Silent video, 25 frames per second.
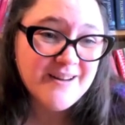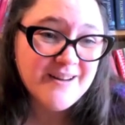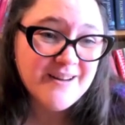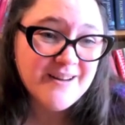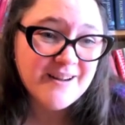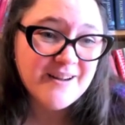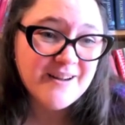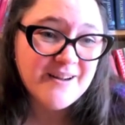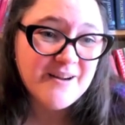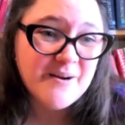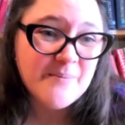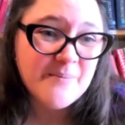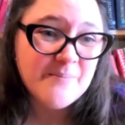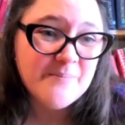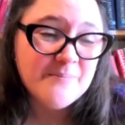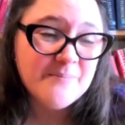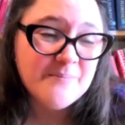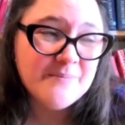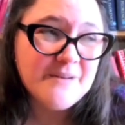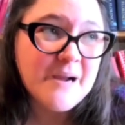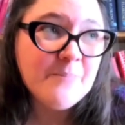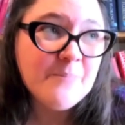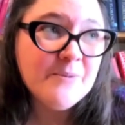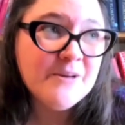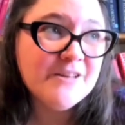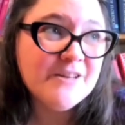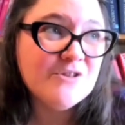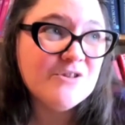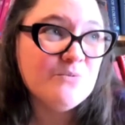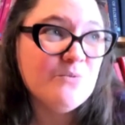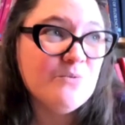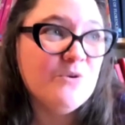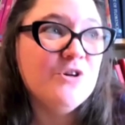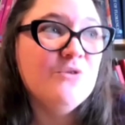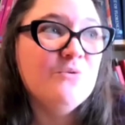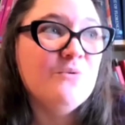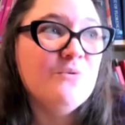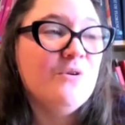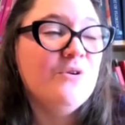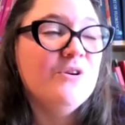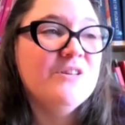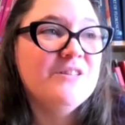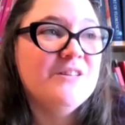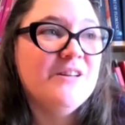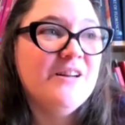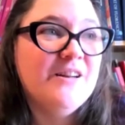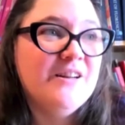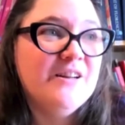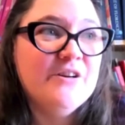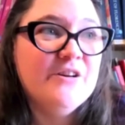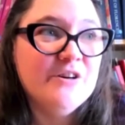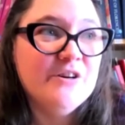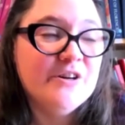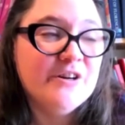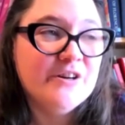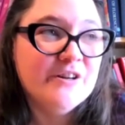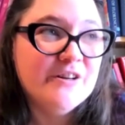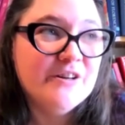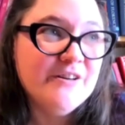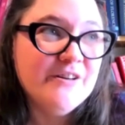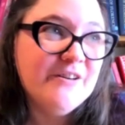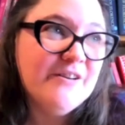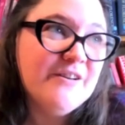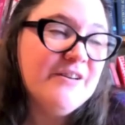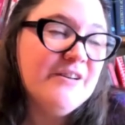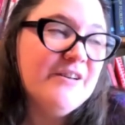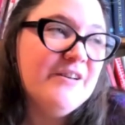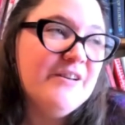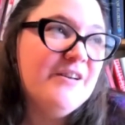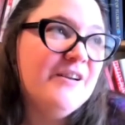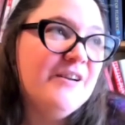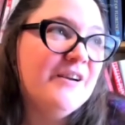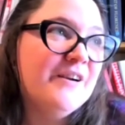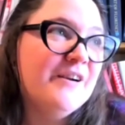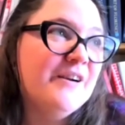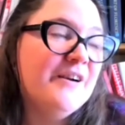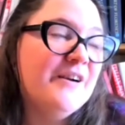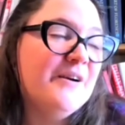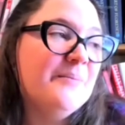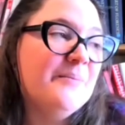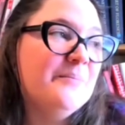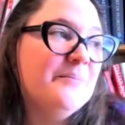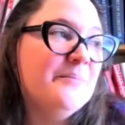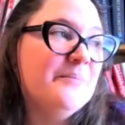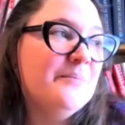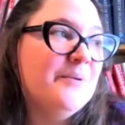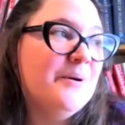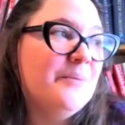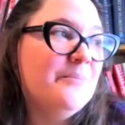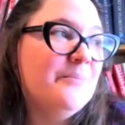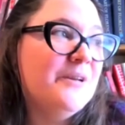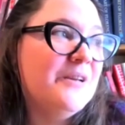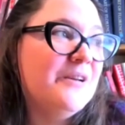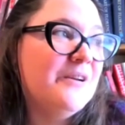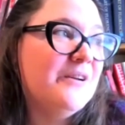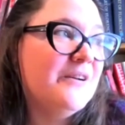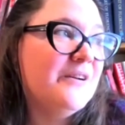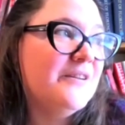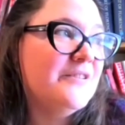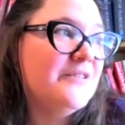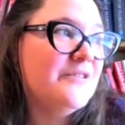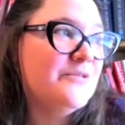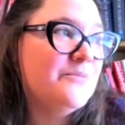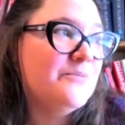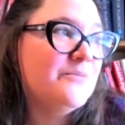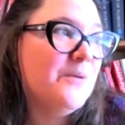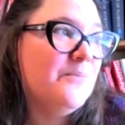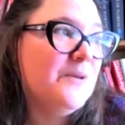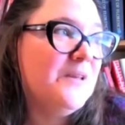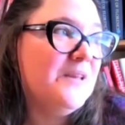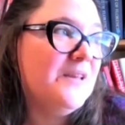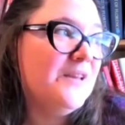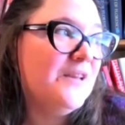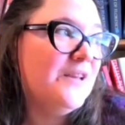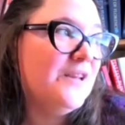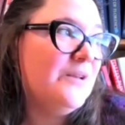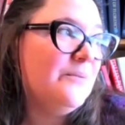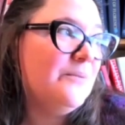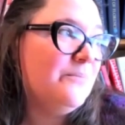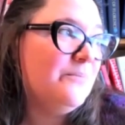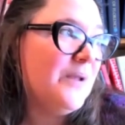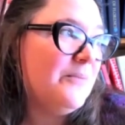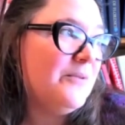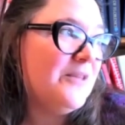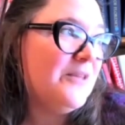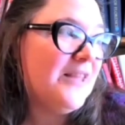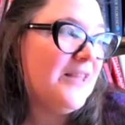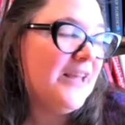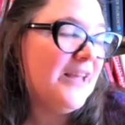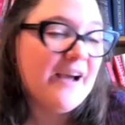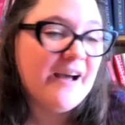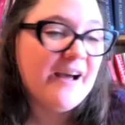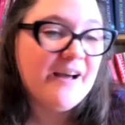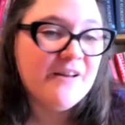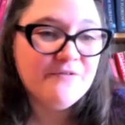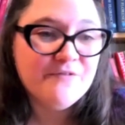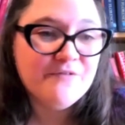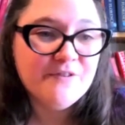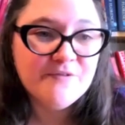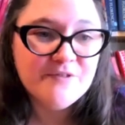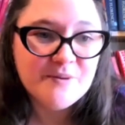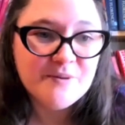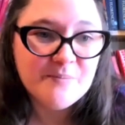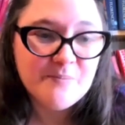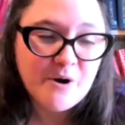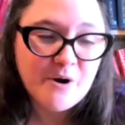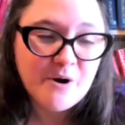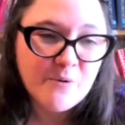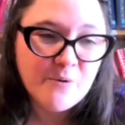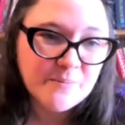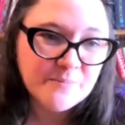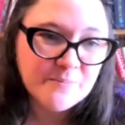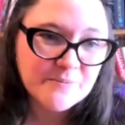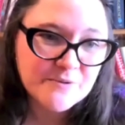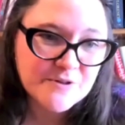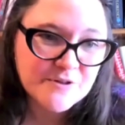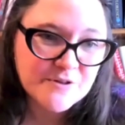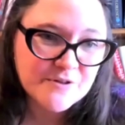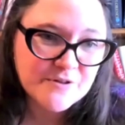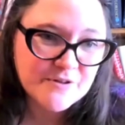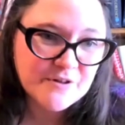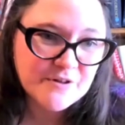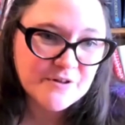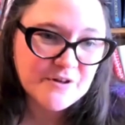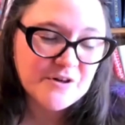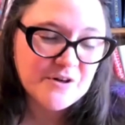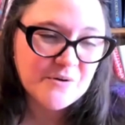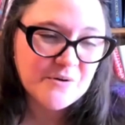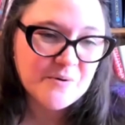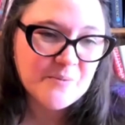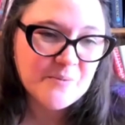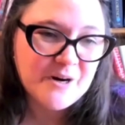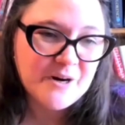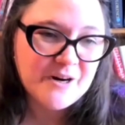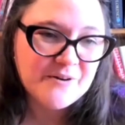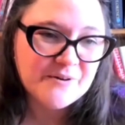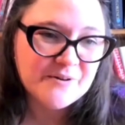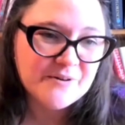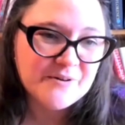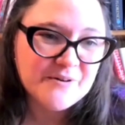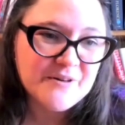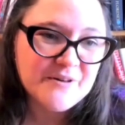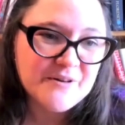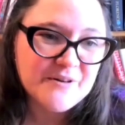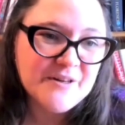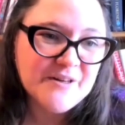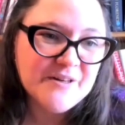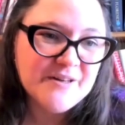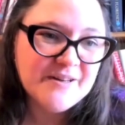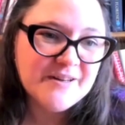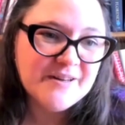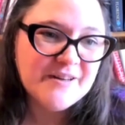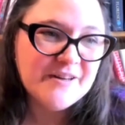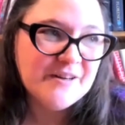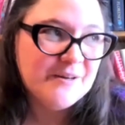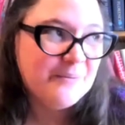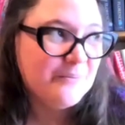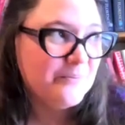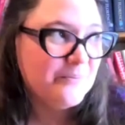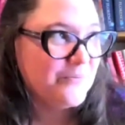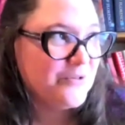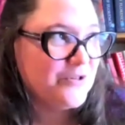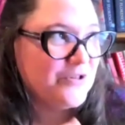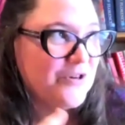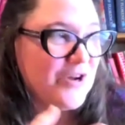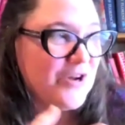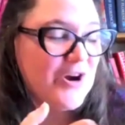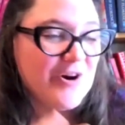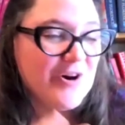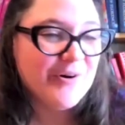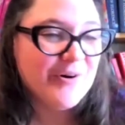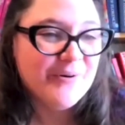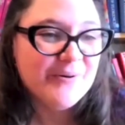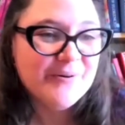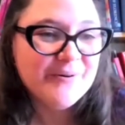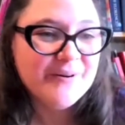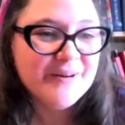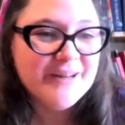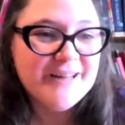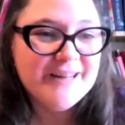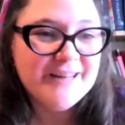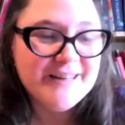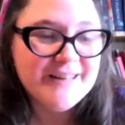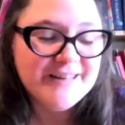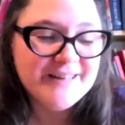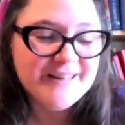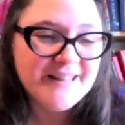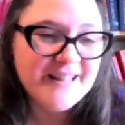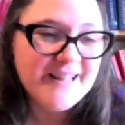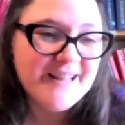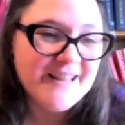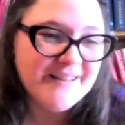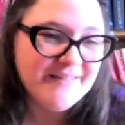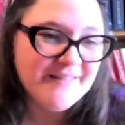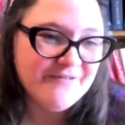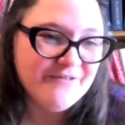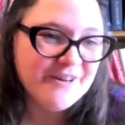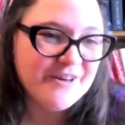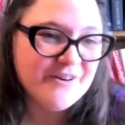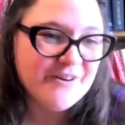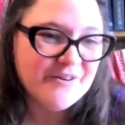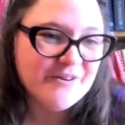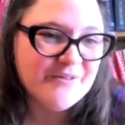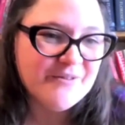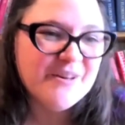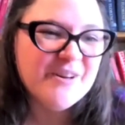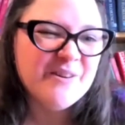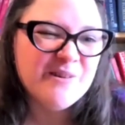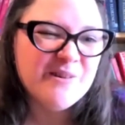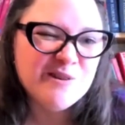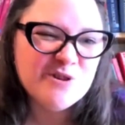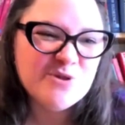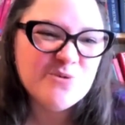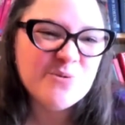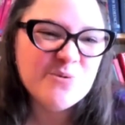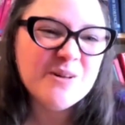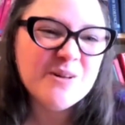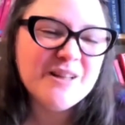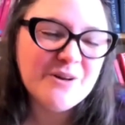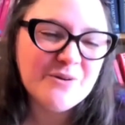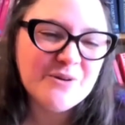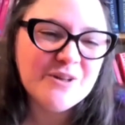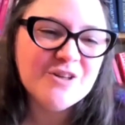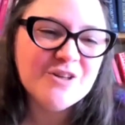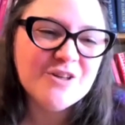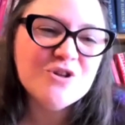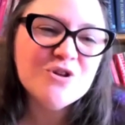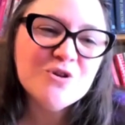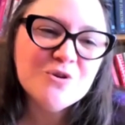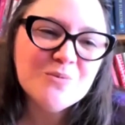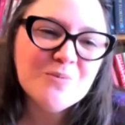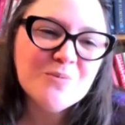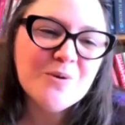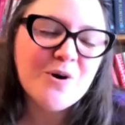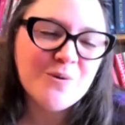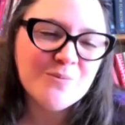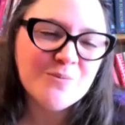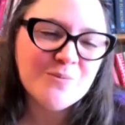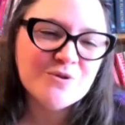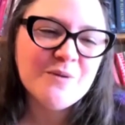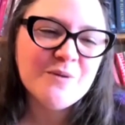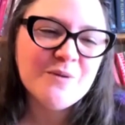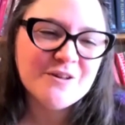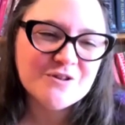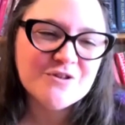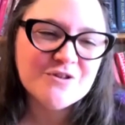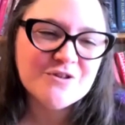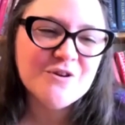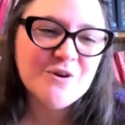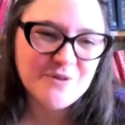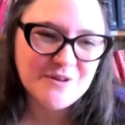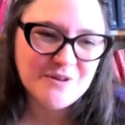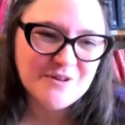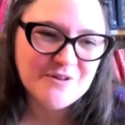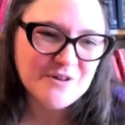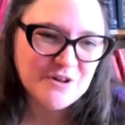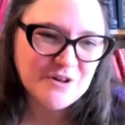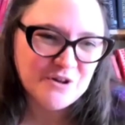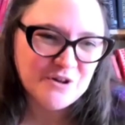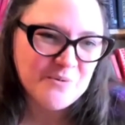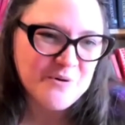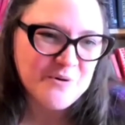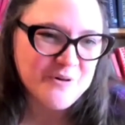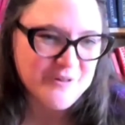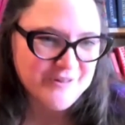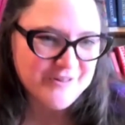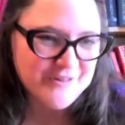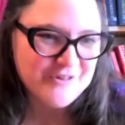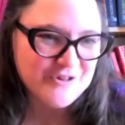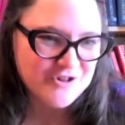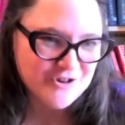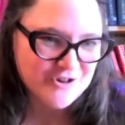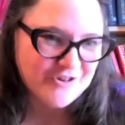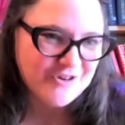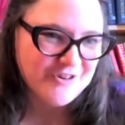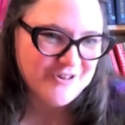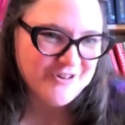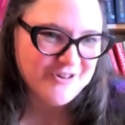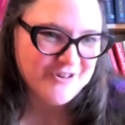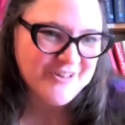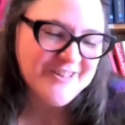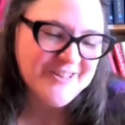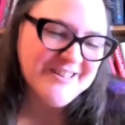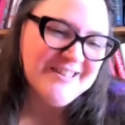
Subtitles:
Not because what you wrote isn't any good, but because maybe they got 50 poems, about snow, and they figure, there's really only 2 poems about snow that they're going to put in their journal.